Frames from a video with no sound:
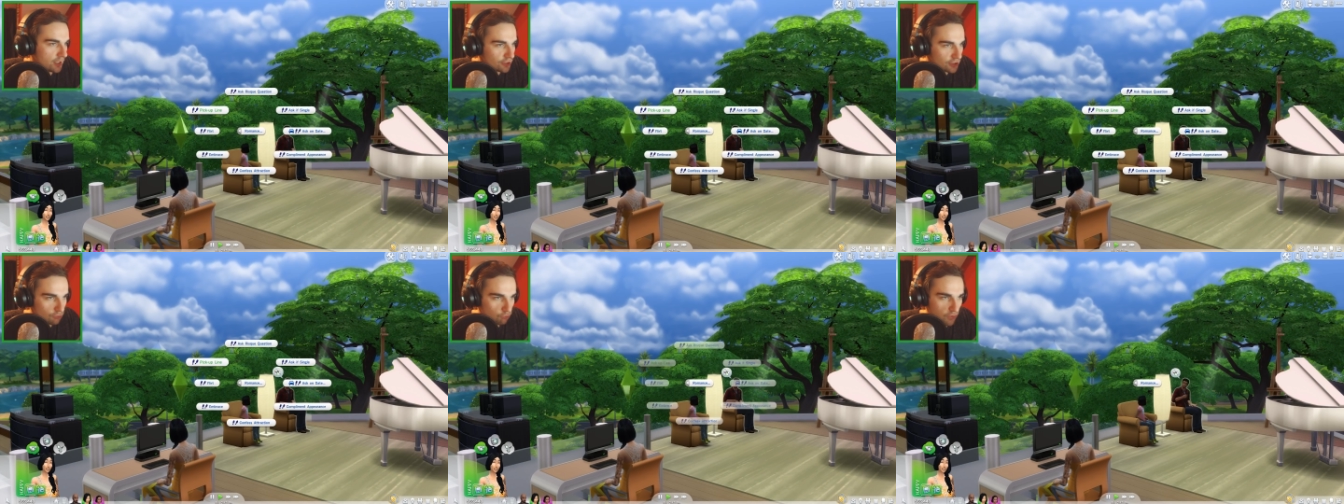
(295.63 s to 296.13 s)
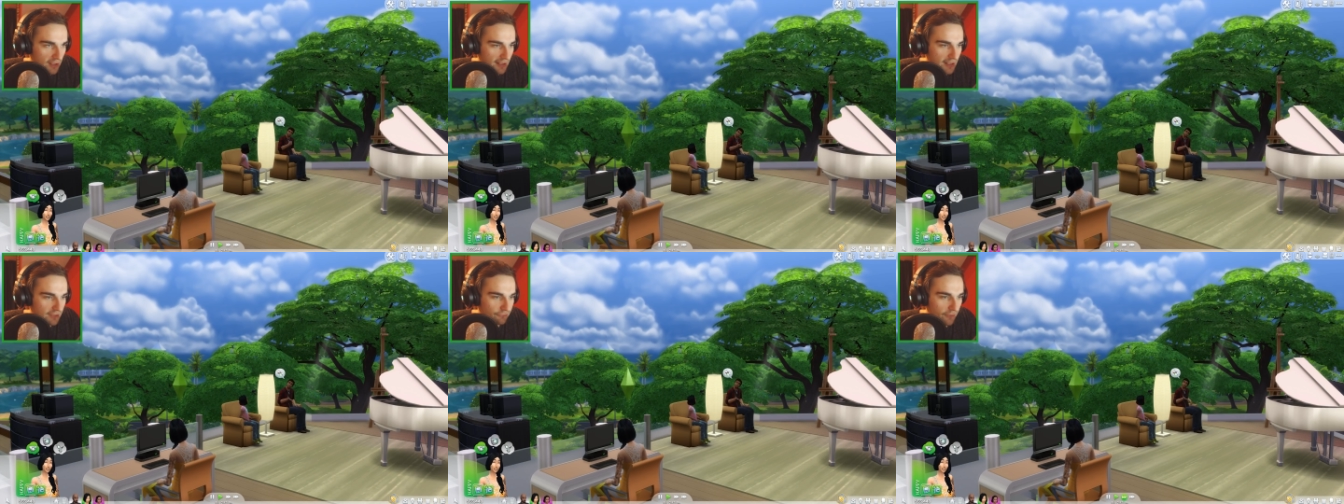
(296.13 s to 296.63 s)
She
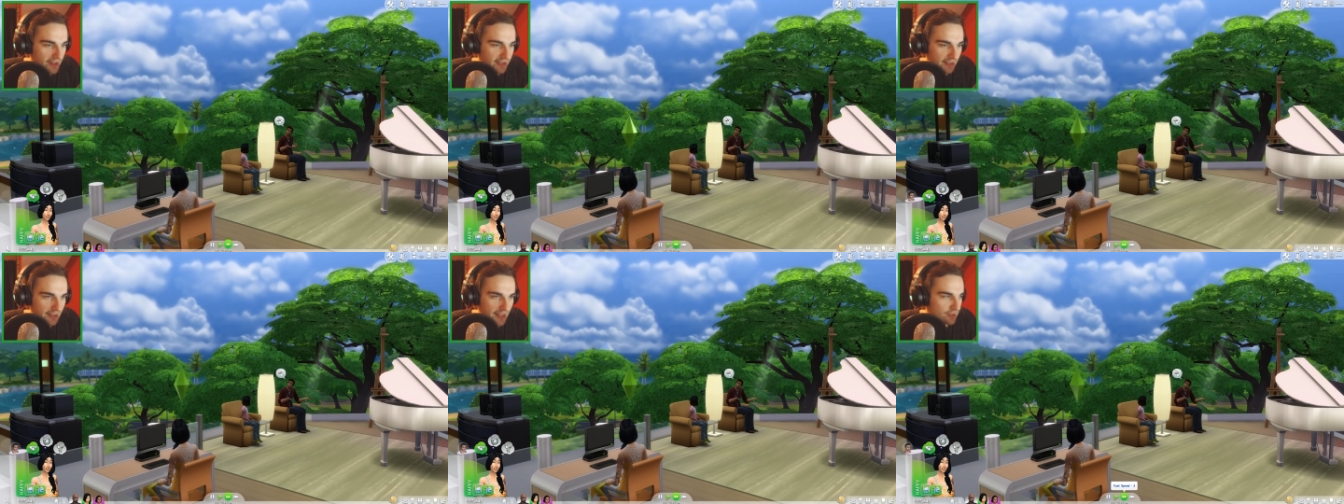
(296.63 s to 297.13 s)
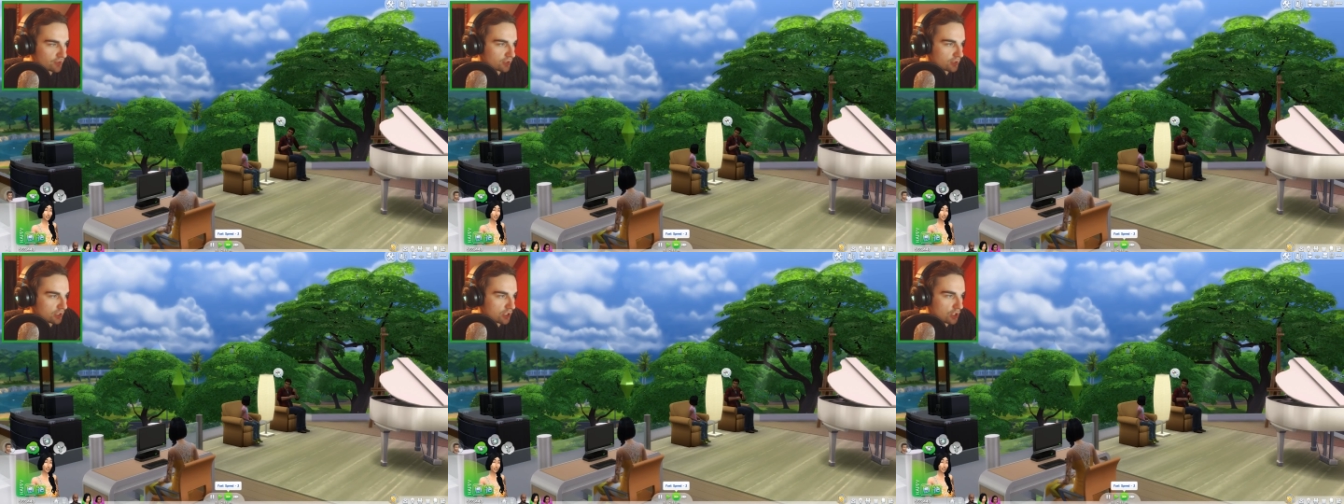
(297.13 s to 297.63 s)
really is fighting
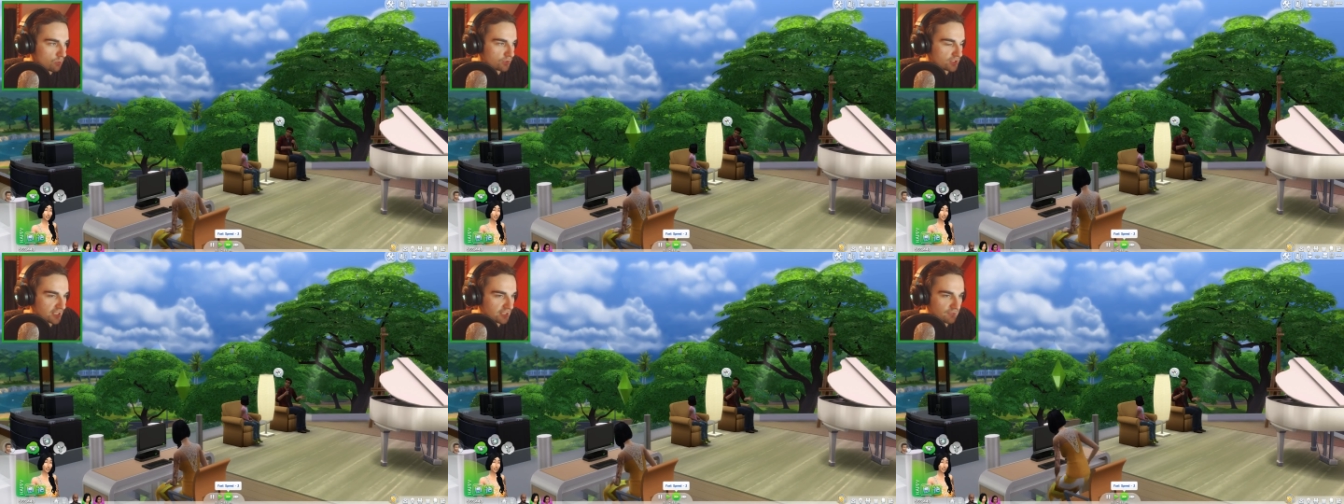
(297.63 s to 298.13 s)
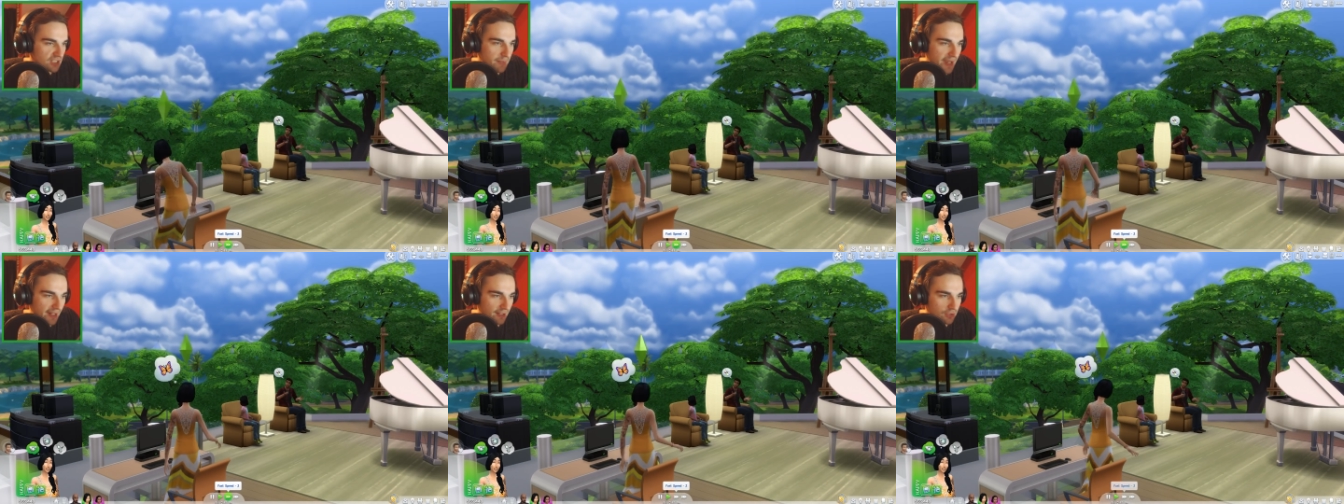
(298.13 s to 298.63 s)
this, which I can
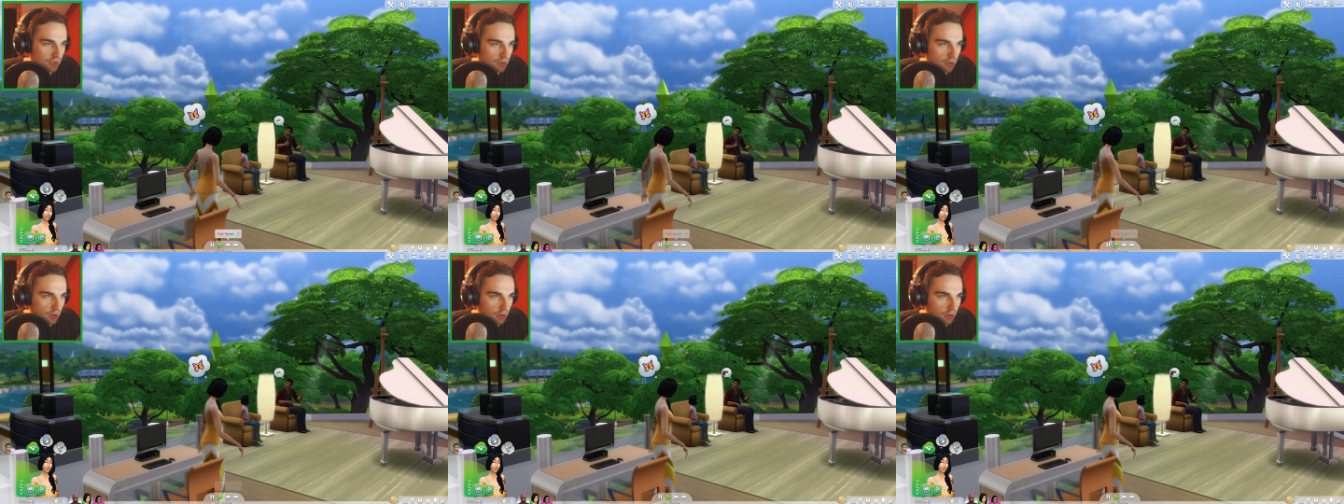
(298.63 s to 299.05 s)
respect.